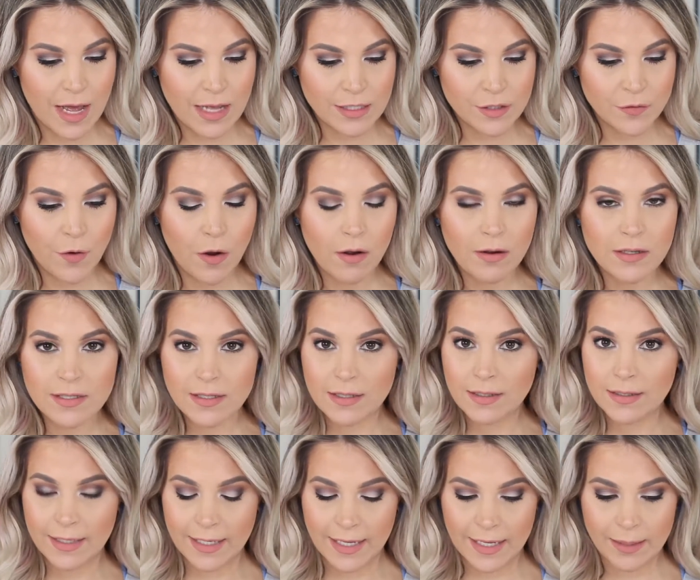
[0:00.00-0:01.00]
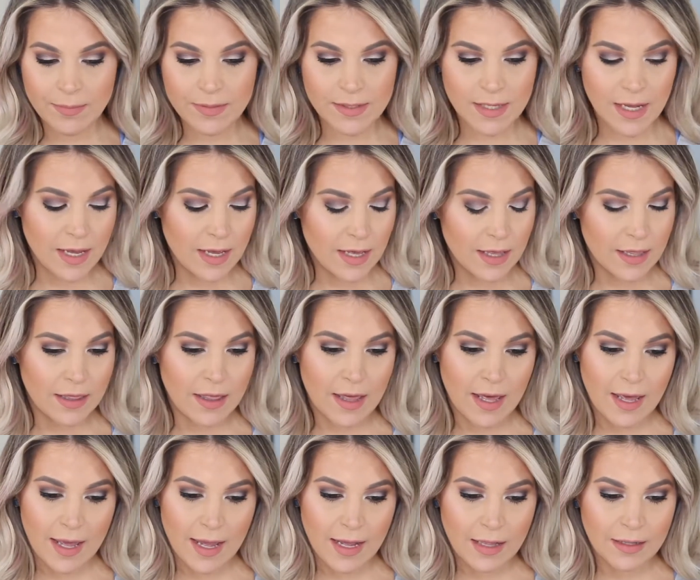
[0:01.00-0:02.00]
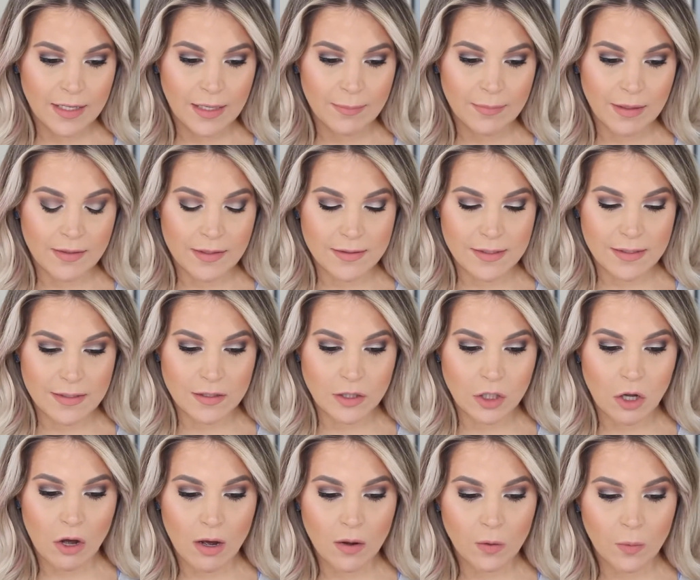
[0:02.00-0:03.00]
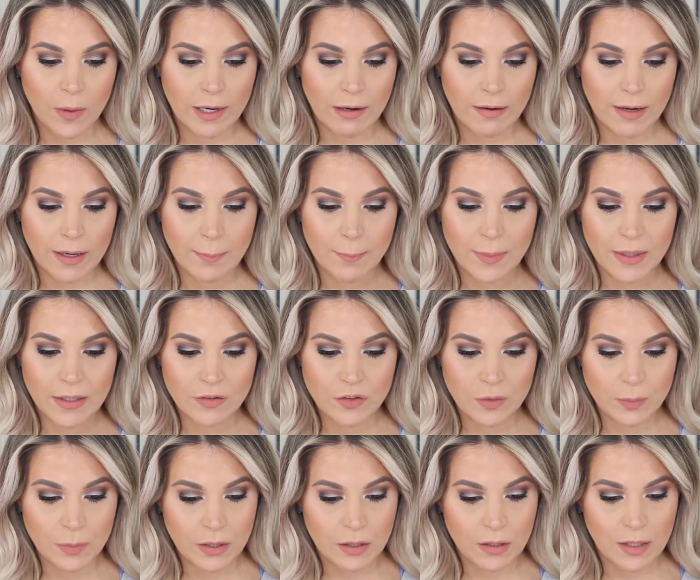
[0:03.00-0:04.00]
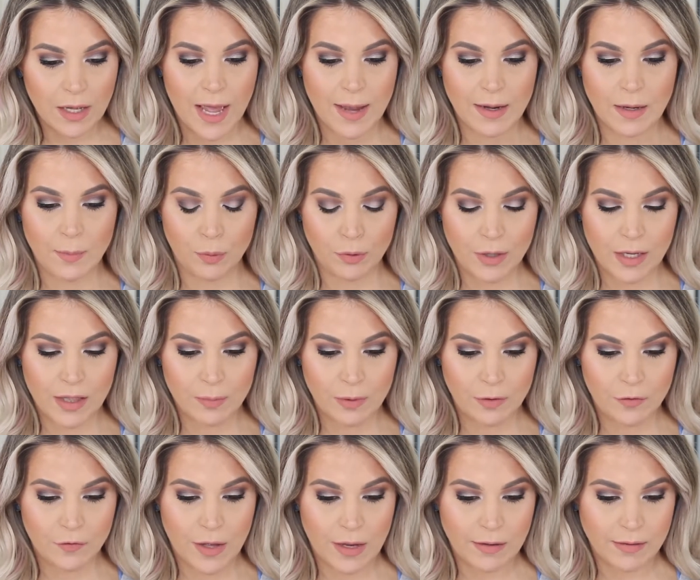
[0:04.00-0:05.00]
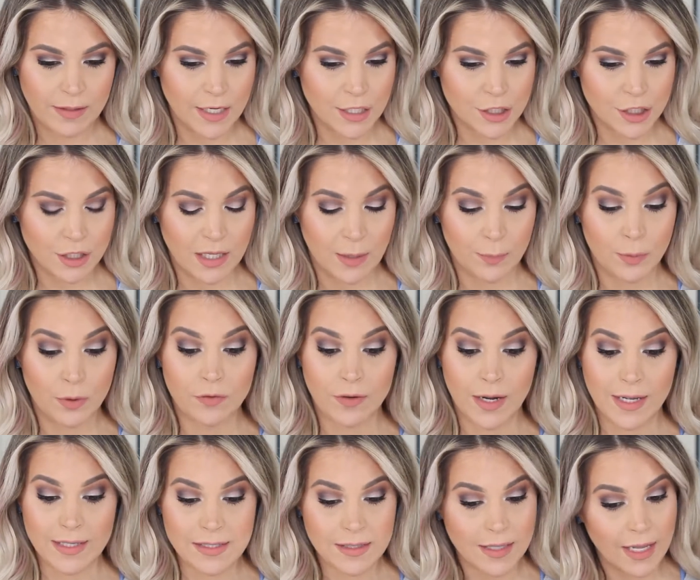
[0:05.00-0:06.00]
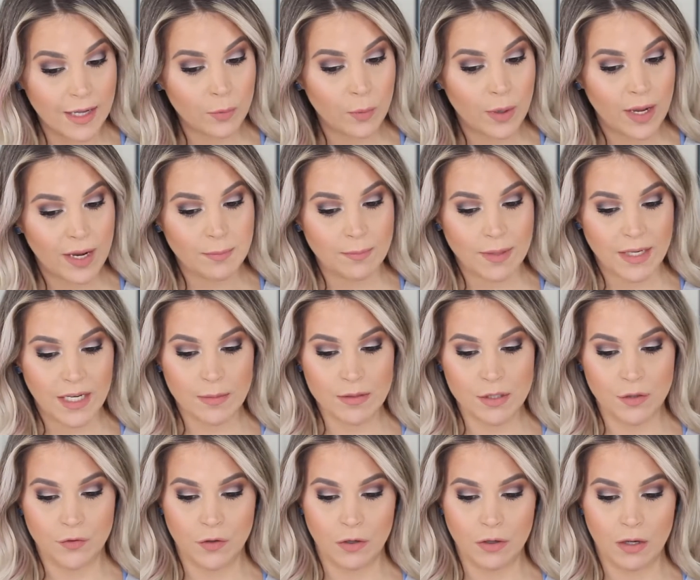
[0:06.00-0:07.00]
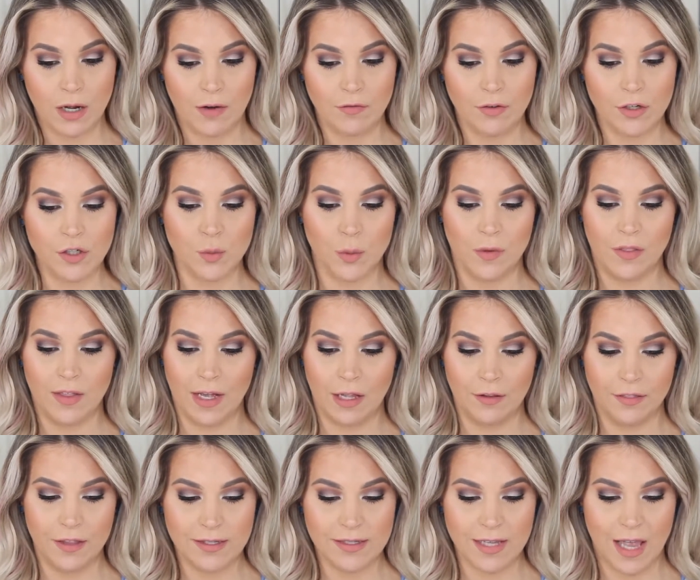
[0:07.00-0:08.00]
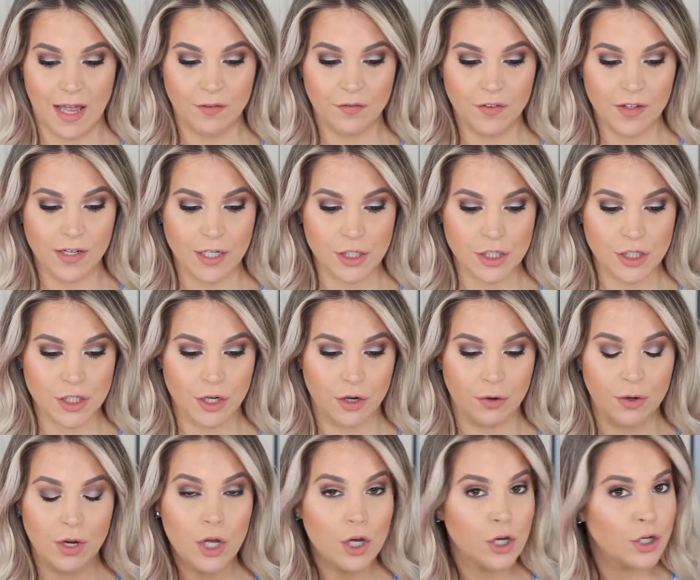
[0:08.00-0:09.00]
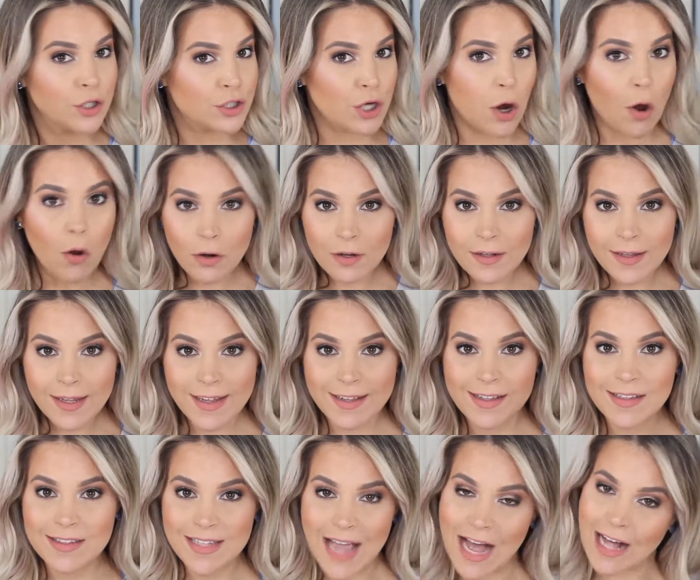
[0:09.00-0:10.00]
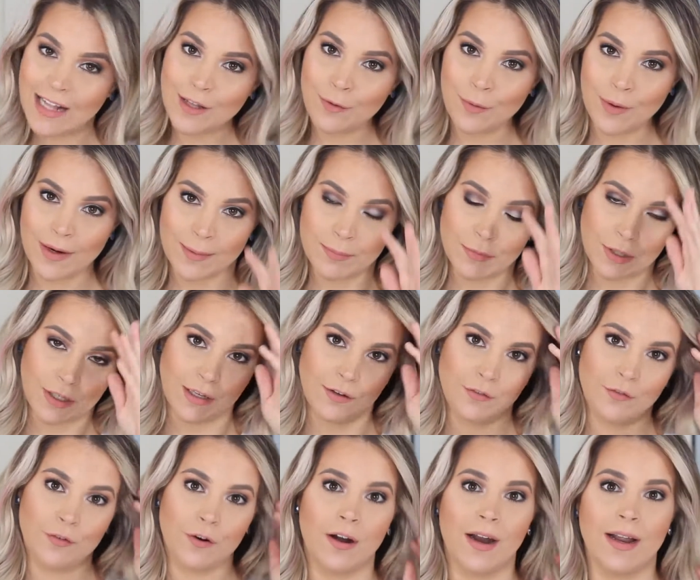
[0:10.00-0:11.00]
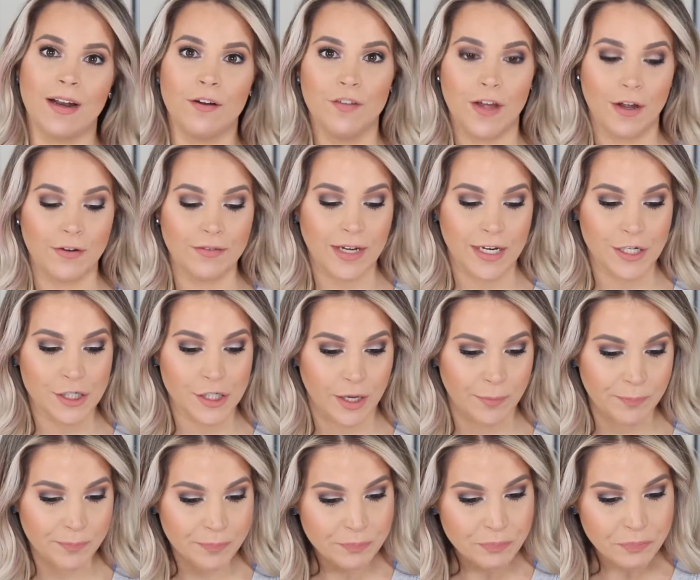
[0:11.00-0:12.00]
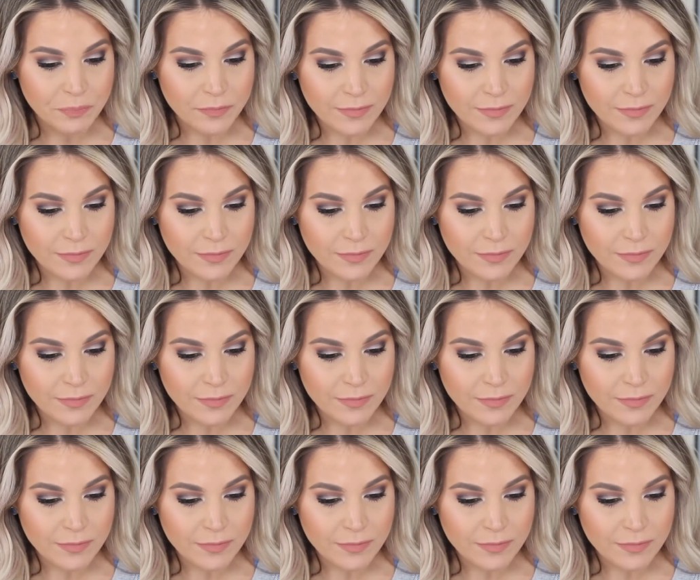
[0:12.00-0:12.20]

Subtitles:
As far as claims, they claim that this is long-wearing, buildable, and a breathable foundation that provides lightweight, medium to full coverage with a healthy satin finish. So totally exactly what I'm looking for in a foundation.